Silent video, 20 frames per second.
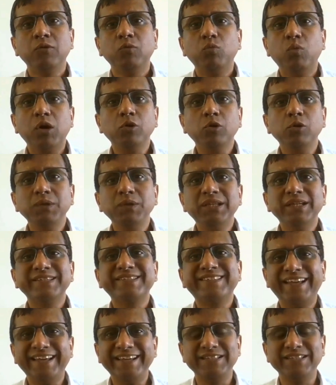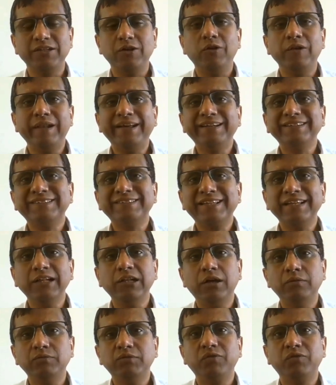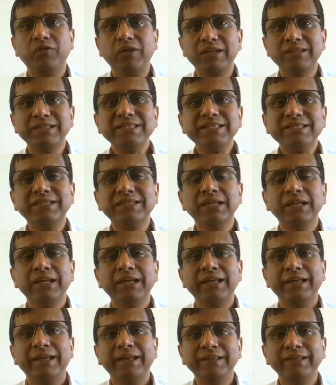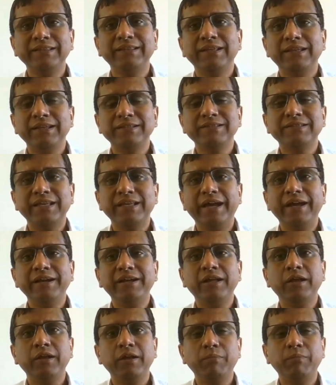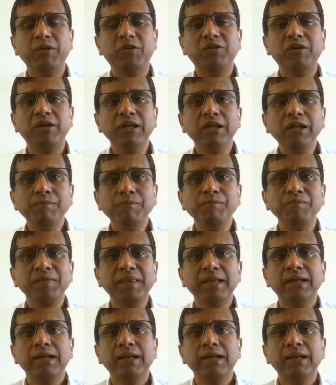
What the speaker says: what will be the size or length scale of the phases inside a material